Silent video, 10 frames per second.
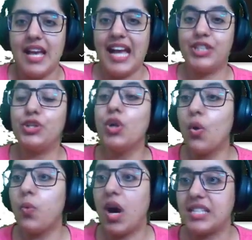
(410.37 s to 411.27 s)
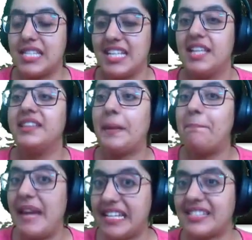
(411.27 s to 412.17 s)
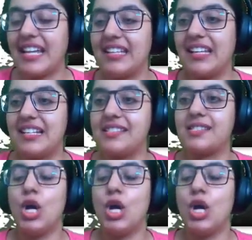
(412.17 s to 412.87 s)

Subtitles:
And you know what? The best thing is